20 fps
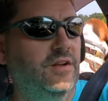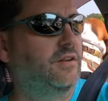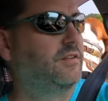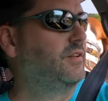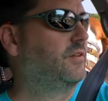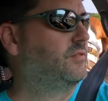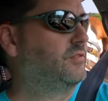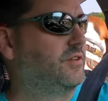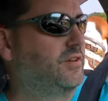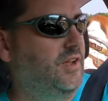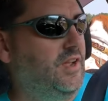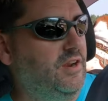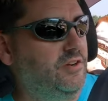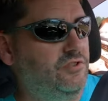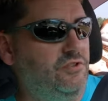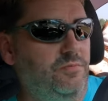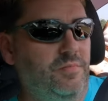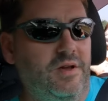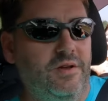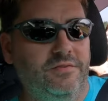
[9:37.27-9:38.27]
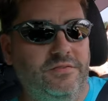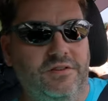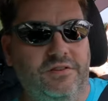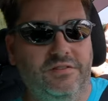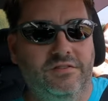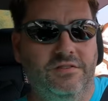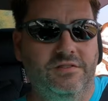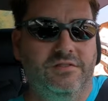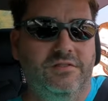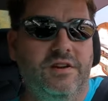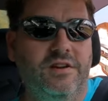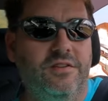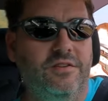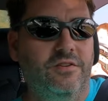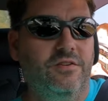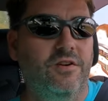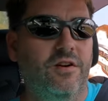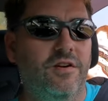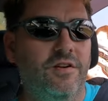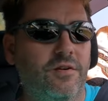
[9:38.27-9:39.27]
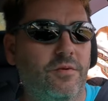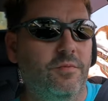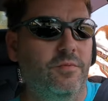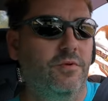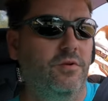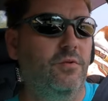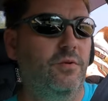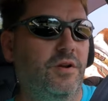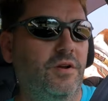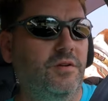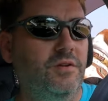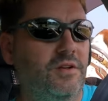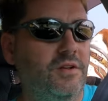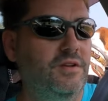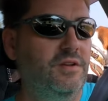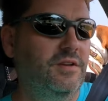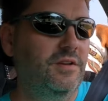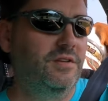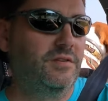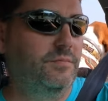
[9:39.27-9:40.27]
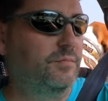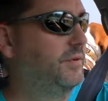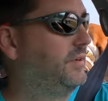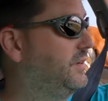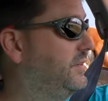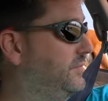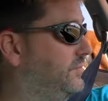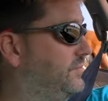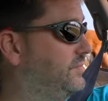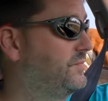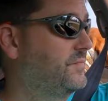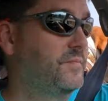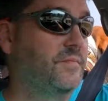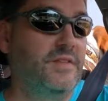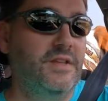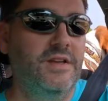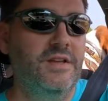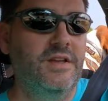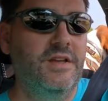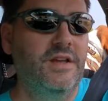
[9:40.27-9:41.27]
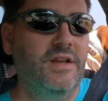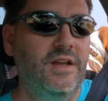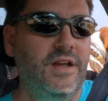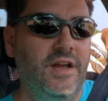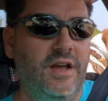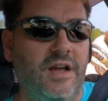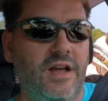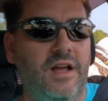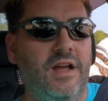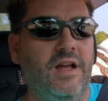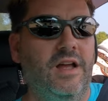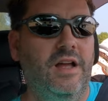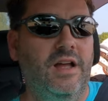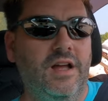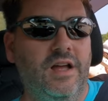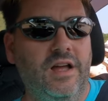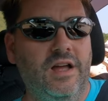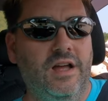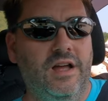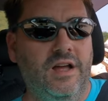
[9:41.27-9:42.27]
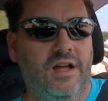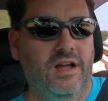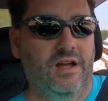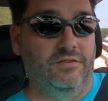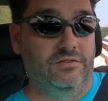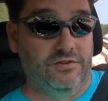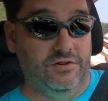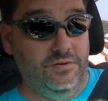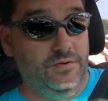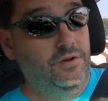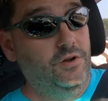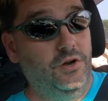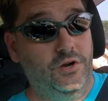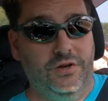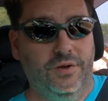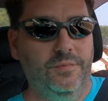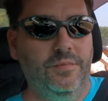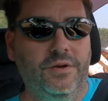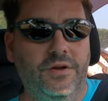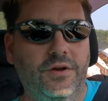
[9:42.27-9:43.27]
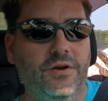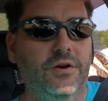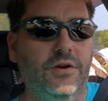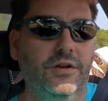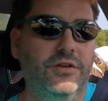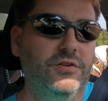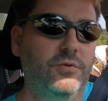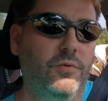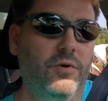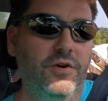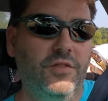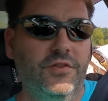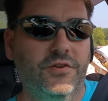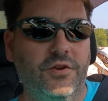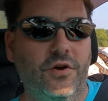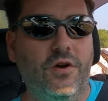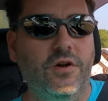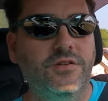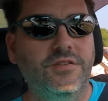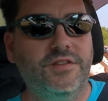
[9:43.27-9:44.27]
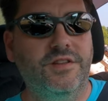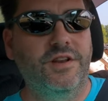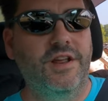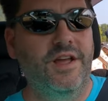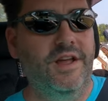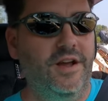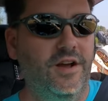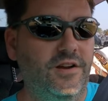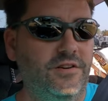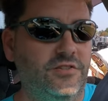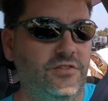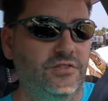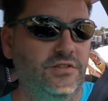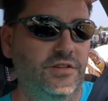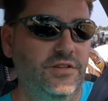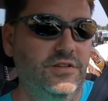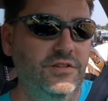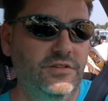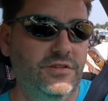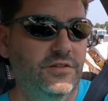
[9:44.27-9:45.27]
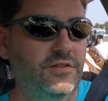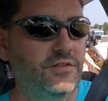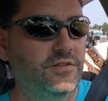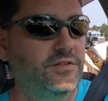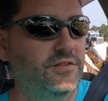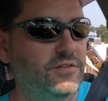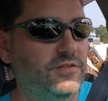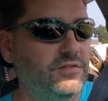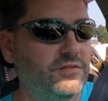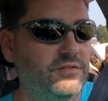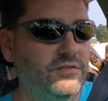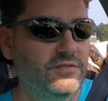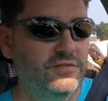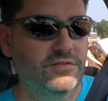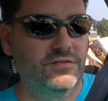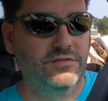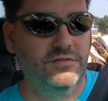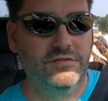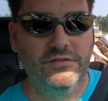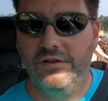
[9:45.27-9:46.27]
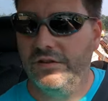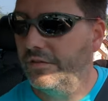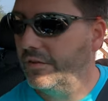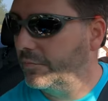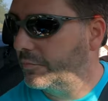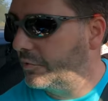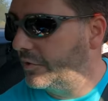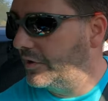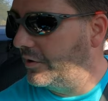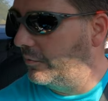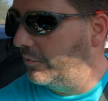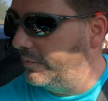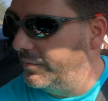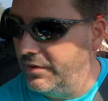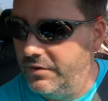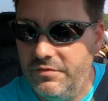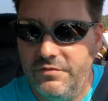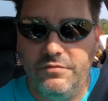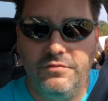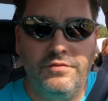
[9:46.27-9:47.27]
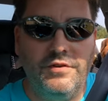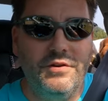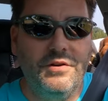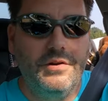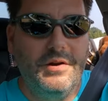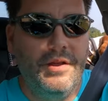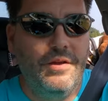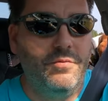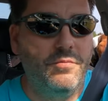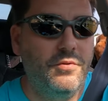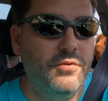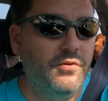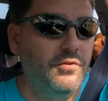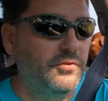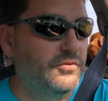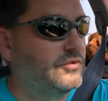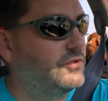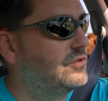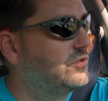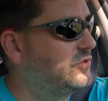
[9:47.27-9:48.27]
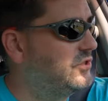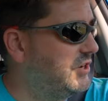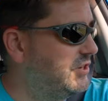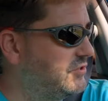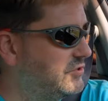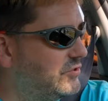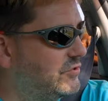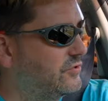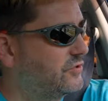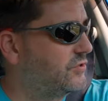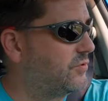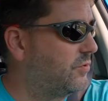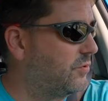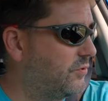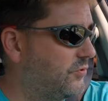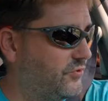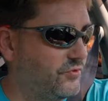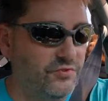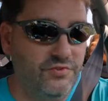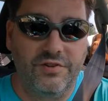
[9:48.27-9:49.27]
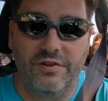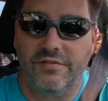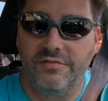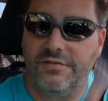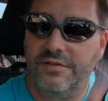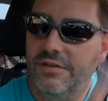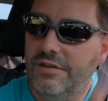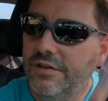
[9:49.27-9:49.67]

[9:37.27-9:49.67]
So I was going to actually mount it to the side of the car here real quick, but I was going to hook it to one of the dogs today, actually. I think Priya would be funnier than hell with her chasing her squirrels and stuff.